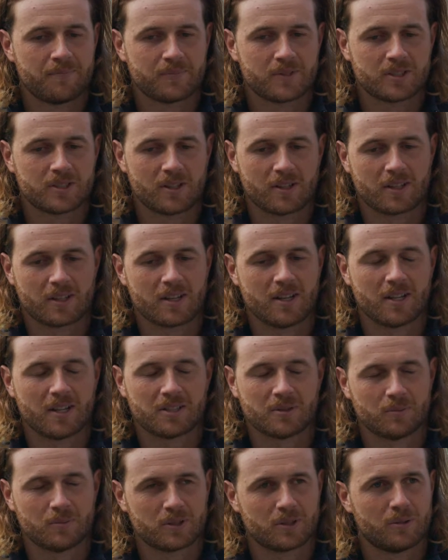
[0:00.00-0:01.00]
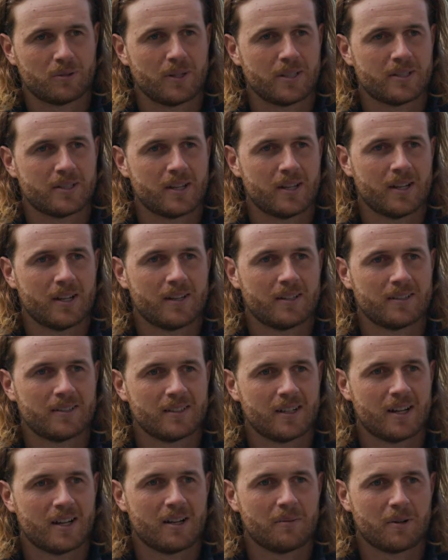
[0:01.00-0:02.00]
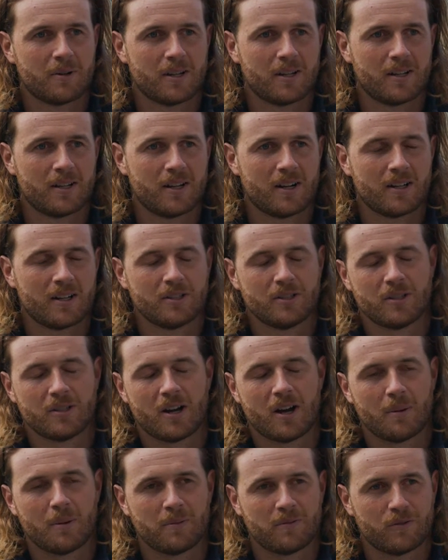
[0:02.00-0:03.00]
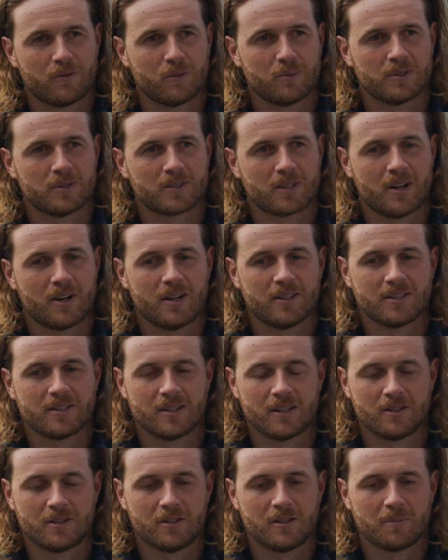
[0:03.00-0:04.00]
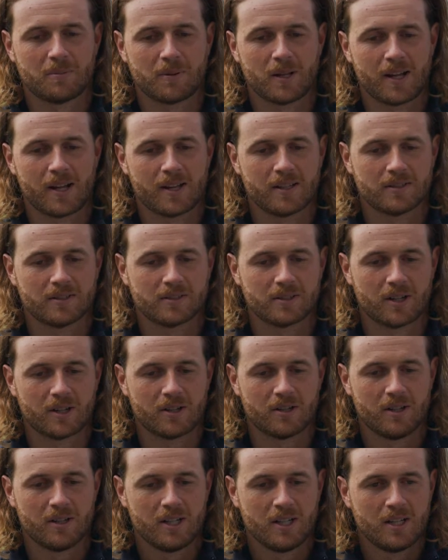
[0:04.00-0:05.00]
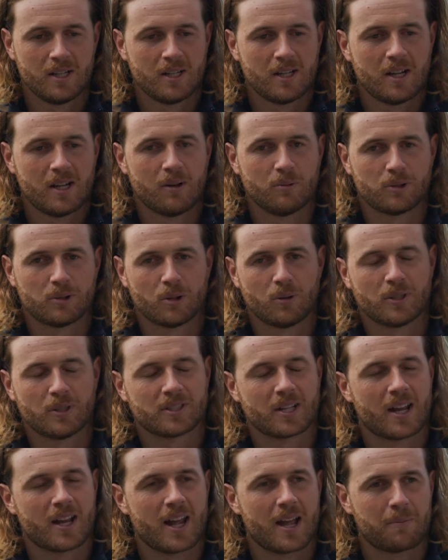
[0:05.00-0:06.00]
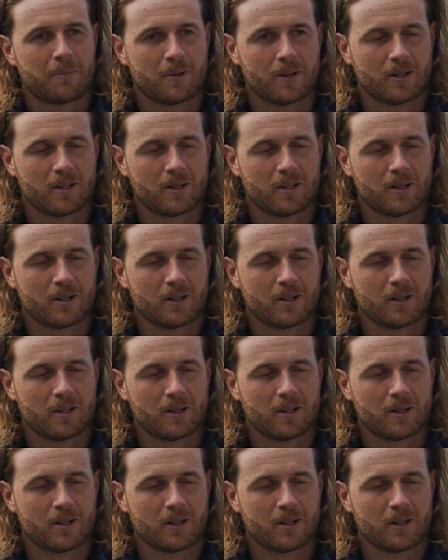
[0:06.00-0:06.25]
So the connection was always here. I knew the high performance guys and I knew the players, so it was always going to happen.